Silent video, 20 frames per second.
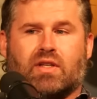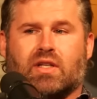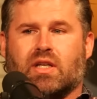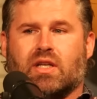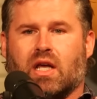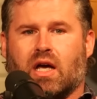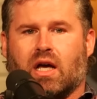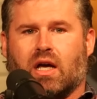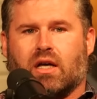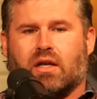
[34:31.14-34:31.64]
in,
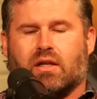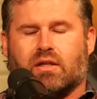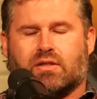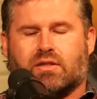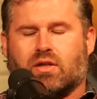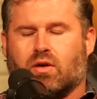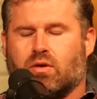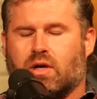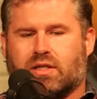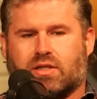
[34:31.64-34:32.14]

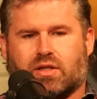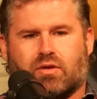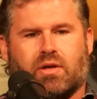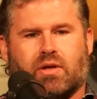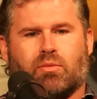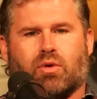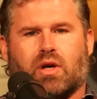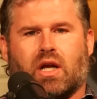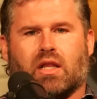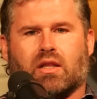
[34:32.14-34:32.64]
so as a
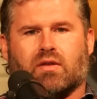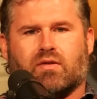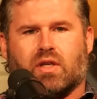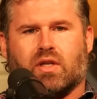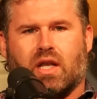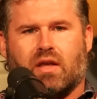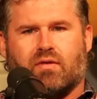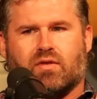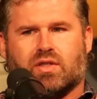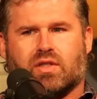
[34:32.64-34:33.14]
Green Beret, I lived
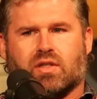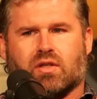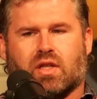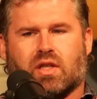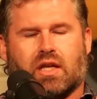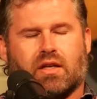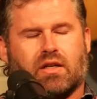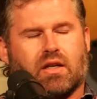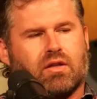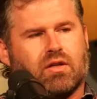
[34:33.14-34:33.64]
in Navy SEAL
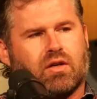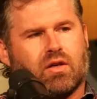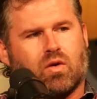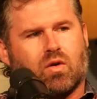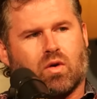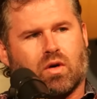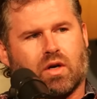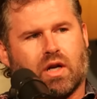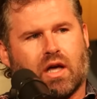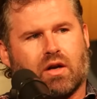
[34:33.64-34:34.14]
land down there in
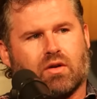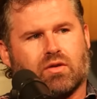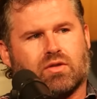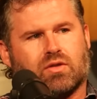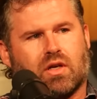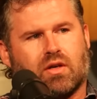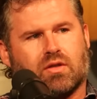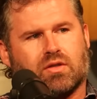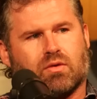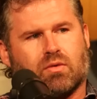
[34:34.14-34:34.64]
Coronado.
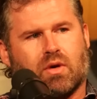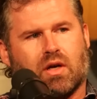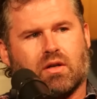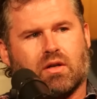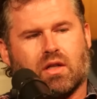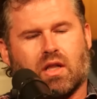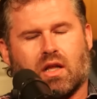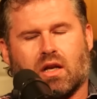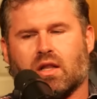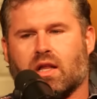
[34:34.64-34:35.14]
So yeah. I was around
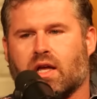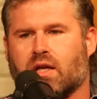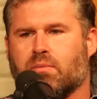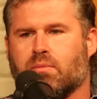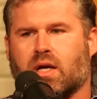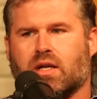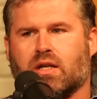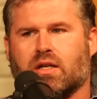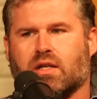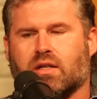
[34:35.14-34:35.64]
a lot of
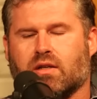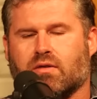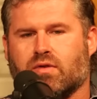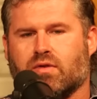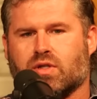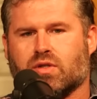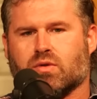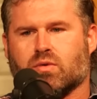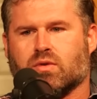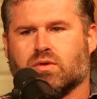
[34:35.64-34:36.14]
like-minded
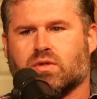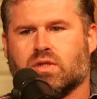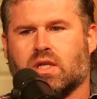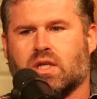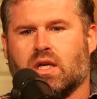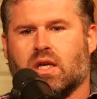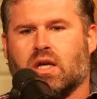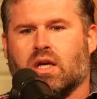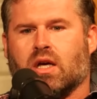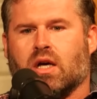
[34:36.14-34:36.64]
individuals
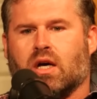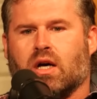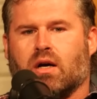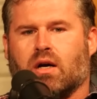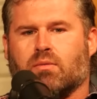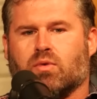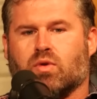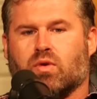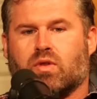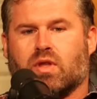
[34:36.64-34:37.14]

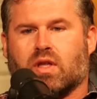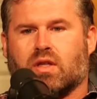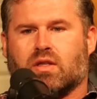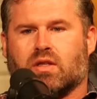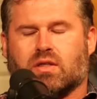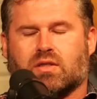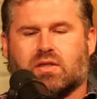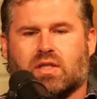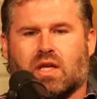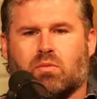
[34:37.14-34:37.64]
who think
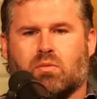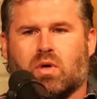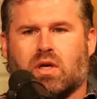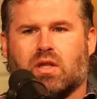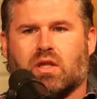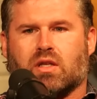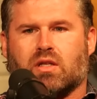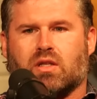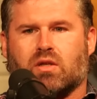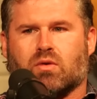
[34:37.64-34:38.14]
the same way
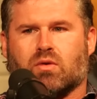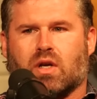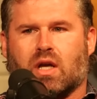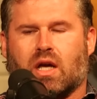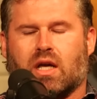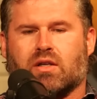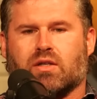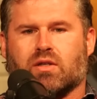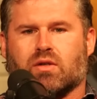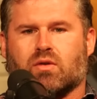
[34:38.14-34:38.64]
that you and
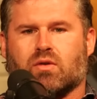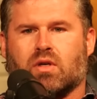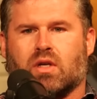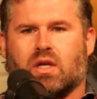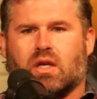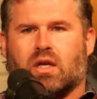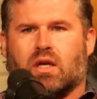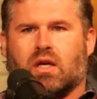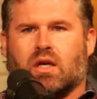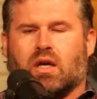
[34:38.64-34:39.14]
I do.
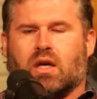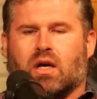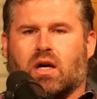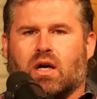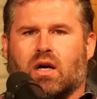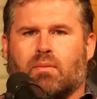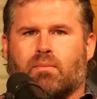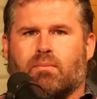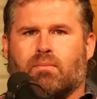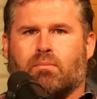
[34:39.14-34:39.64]

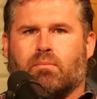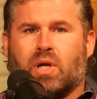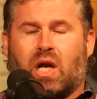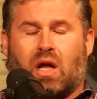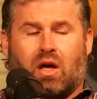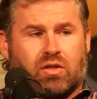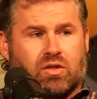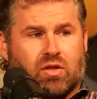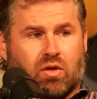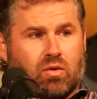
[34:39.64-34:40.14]
But I
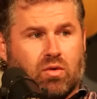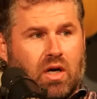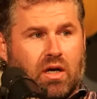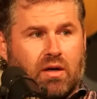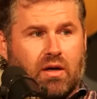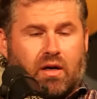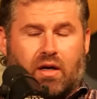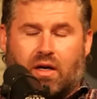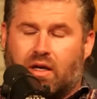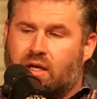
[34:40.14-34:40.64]
also,
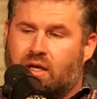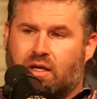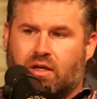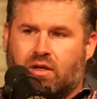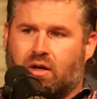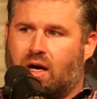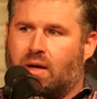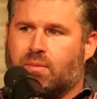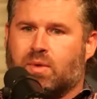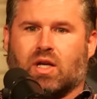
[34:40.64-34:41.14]
you
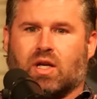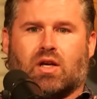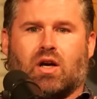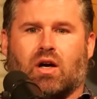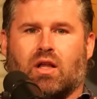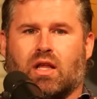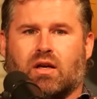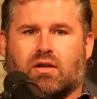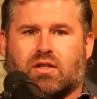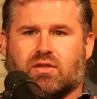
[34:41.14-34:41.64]
know, I'm going to
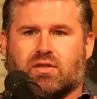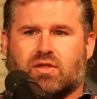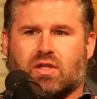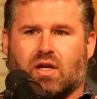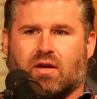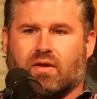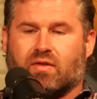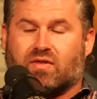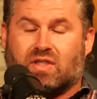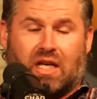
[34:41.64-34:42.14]
call out
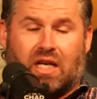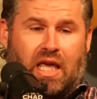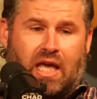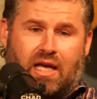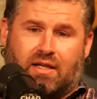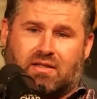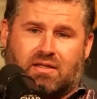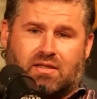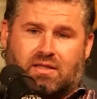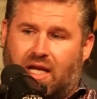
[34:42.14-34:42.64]
conservatives. I
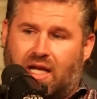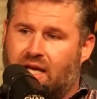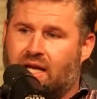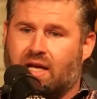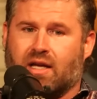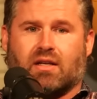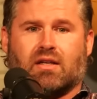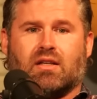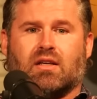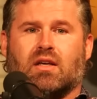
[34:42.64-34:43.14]
can't
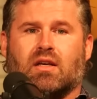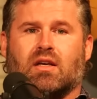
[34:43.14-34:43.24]
stand